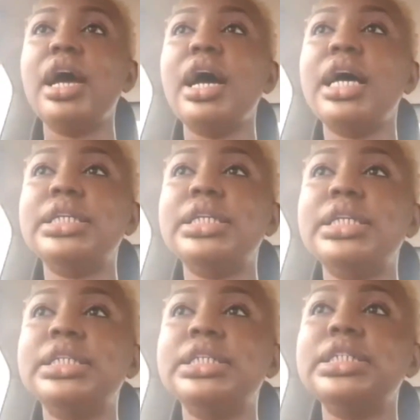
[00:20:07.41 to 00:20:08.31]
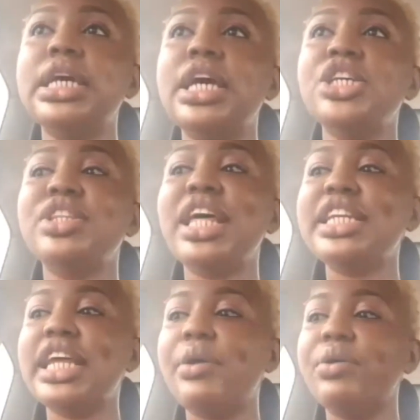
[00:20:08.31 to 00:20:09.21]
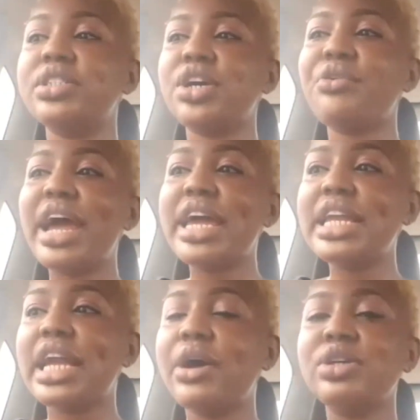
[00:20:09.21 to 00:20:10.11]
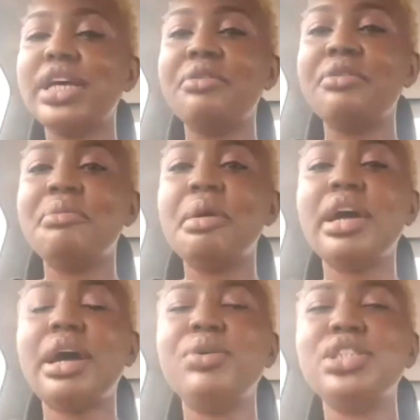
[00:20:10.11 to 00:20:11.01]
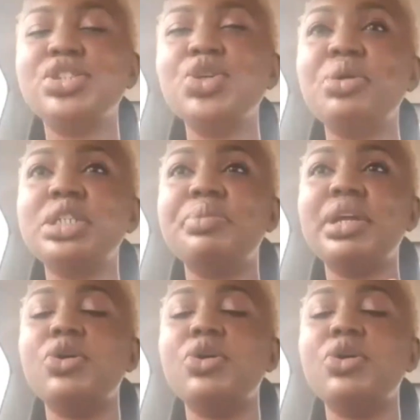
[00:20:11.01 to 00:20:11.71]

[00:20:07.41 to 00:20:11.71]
And so that day I was crying, and I remember I was in so much pain.